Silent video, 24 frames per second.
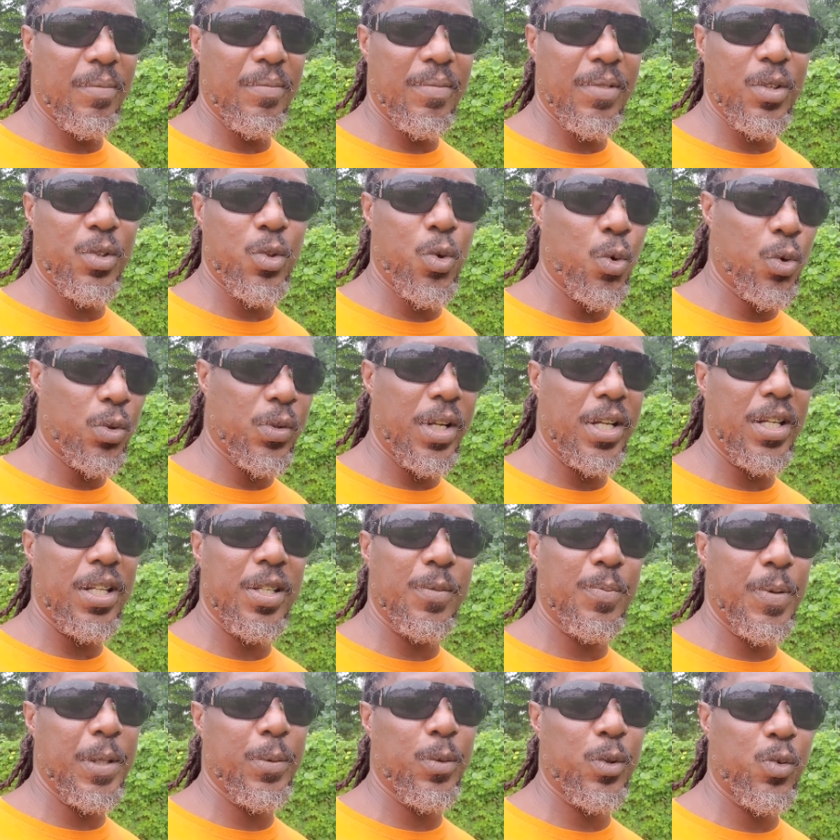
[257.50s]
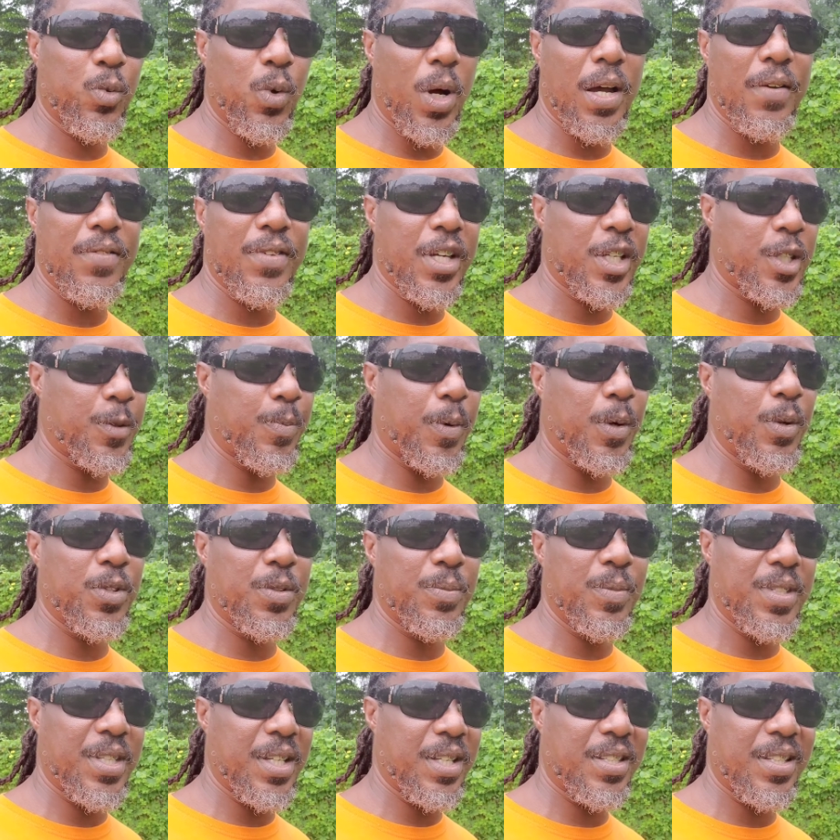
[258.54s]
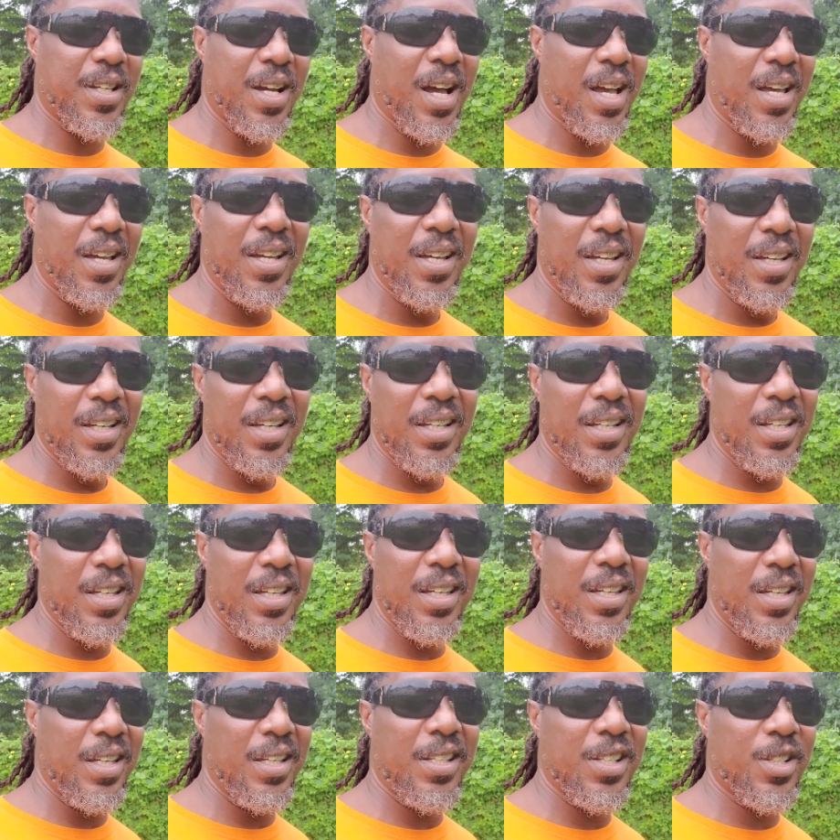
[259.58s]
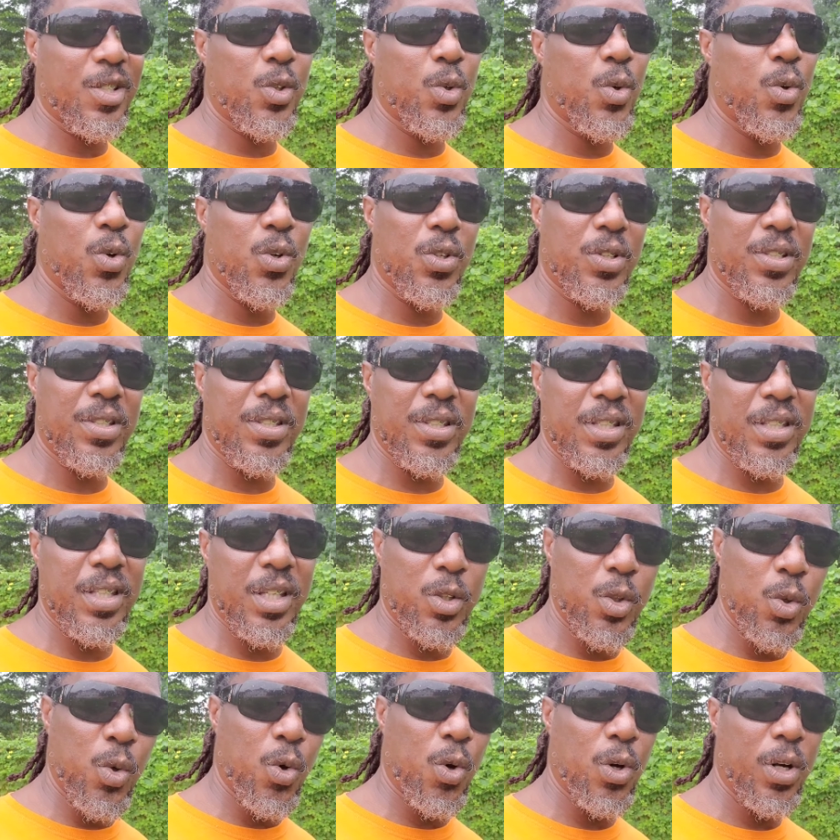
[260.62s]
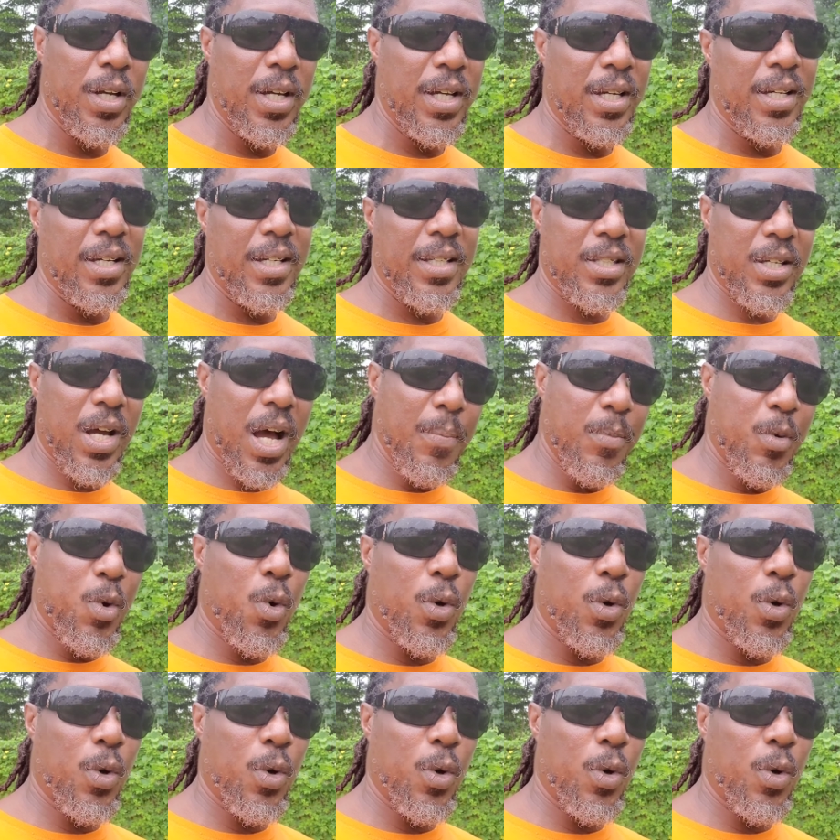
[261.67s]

them. You talk to any of these people's wives, they expose them. So this guy, he, he just talks. He's a talk. So I'm